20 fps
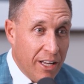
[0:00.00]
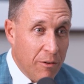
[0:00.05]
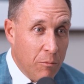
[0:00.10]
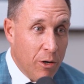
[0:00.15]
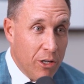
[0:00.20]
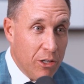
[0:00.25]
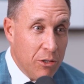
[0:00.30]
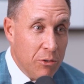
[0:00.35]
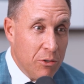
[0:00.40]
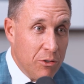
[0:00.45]
and
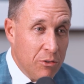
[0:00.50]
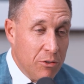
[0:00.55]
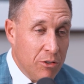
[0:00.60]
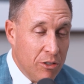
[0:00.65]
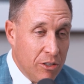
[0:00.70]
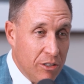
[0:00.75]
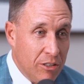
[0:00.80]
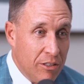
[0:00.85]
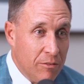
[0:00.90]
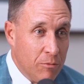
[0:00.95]
what you
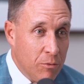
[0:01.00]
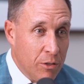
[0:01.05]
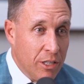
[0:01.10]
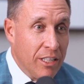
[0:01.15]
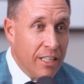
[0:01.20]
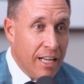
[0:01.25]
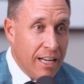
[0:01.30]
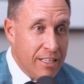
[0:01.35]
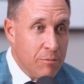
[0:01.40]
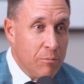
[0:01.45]

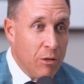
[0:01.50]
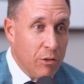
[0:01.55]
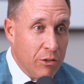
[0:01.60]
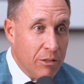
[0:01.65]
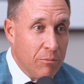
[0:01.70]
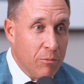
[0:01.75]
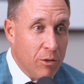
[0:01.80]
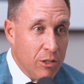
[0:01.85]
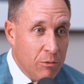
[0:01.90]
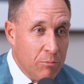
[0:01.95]
realize about
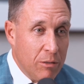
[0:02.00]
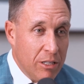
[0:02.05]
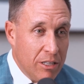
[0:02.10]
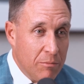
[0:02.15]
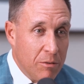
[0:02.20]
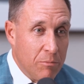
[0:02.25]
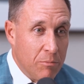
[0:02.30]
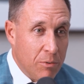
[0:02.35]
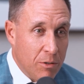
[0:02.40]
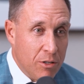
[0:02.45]
them when you
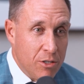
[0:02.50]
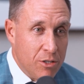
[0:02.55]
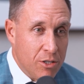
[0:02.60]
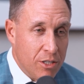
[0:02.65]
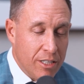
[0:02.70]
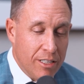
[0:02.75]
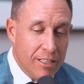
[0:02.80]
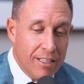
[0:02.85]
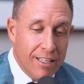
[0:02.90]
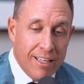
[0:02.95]
meet them in
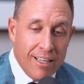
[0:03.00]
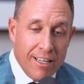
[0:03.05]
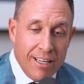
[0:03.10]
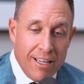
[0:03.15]
person.